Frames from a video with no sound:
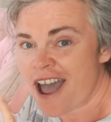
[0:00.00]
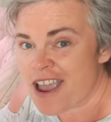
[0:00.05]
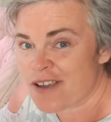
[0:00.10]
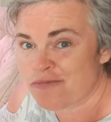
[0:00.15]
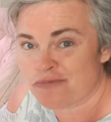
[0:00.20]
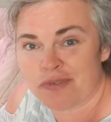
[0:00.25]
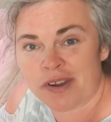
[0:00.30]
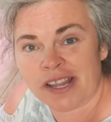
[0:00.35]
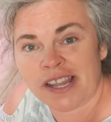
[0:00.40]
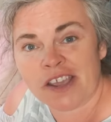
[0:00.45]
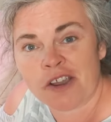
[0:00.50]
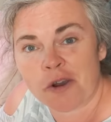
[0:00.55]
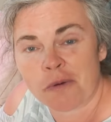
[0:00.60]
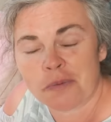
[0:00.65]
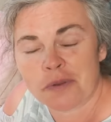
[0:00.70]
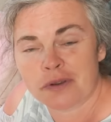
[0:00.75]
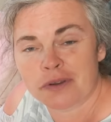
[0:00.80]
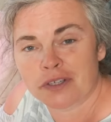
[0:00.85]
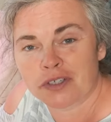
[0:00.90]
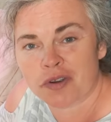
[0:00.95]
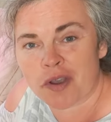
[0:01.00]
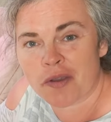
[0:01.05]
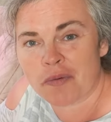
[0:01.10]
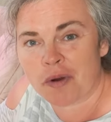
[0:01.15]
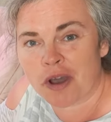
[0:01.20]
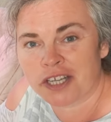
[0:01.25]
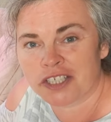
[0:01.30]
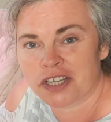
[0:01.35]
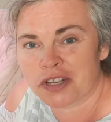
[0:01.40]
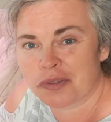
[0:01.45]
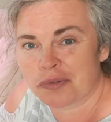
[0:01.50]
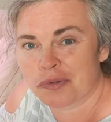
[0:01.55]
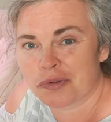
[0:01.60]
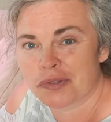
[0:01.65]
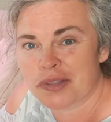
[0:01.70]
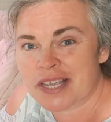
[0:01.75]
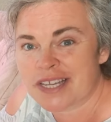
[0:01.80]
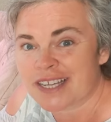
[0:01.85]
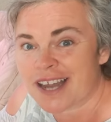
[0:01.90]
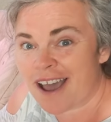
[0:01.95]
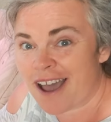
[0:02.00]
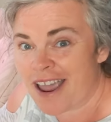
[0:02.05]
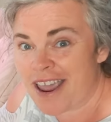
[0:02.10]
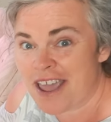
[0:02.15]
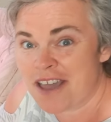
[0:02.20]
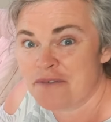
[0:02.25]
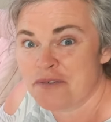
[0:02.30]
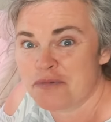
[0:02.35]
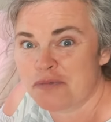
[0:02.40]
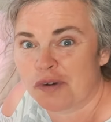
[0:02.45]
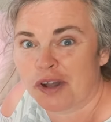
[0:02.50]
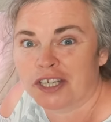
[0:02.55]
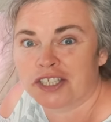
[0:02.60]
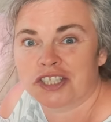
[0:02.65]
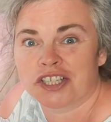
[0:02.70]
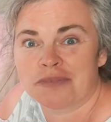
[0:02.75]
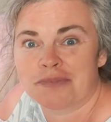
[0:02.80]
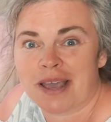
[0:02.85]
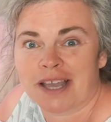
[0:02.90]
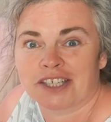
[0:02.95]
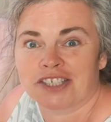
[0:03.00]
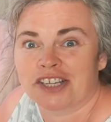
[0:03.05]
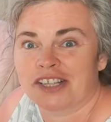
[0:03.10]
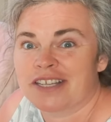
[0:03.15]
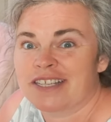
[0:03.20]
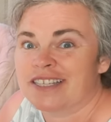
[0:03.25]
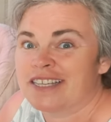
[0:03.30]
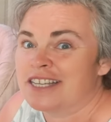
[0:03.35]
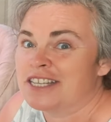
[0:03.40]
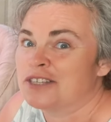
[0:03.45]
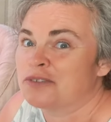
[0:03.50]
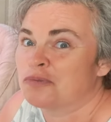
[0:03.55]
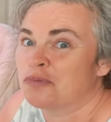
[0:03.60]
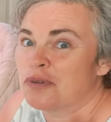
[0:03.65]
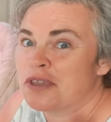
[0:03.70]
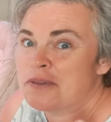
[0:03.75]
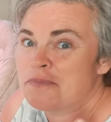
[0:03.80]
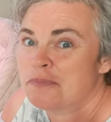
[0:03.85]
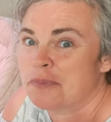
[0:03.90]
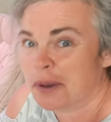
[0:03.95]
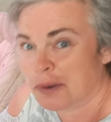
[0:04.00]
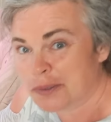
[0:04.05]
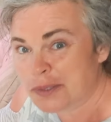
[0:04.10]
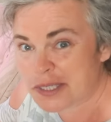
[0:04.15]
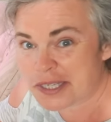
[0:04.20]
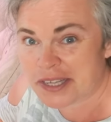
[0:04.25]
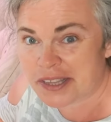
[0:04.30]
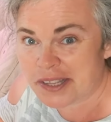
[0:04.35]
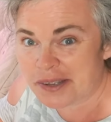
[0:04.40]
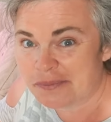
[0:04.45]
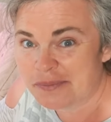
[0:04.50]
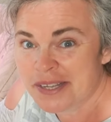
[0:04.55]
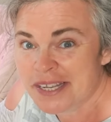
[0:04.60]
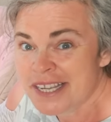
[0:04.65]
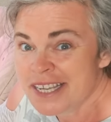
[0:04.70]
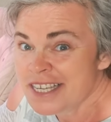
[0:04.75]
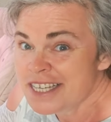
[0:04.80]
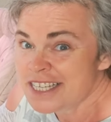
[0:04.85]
I really hope you enjoy watching through these. I haven't watched them actually since we posted them.